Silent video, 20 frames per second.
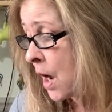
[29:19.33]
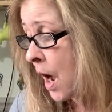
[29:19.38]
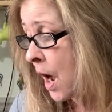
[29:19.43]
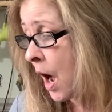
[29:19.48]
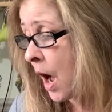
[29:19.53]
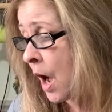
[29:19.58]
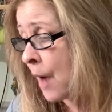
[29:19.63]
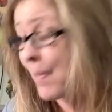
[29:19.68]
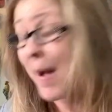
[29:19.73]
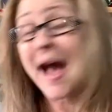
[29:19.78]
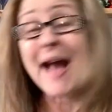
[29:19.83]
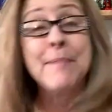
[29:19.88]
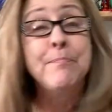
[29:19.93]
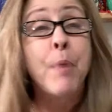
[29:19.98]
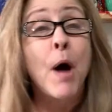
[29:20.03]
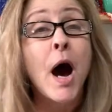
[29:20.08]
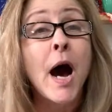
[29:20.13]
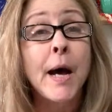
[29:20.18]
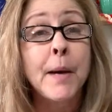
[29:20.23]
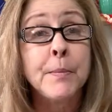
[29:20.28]
um, I
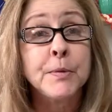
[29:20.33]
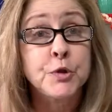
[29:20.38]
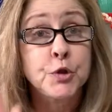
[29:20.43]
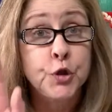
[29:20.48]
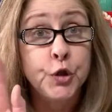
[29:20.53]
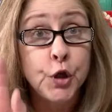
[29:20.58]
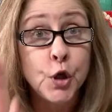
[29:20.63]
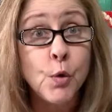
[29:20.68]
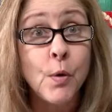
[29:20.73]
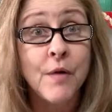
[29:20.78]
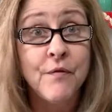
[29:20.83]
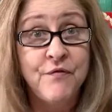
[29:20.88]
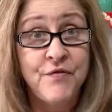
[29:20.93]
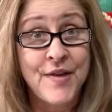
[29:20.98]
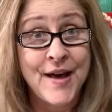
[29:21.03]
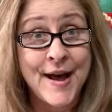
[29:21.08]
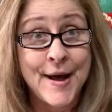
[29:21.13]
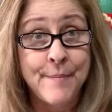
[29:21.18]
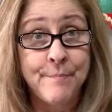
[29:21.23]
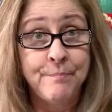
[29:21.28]
bought two of
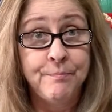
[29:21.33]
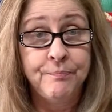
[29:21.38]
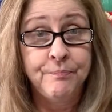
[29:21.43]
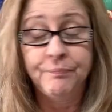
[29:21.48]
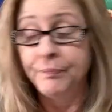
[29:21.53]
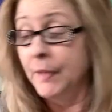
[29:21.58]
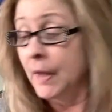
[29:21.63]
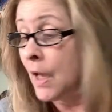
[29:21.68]
them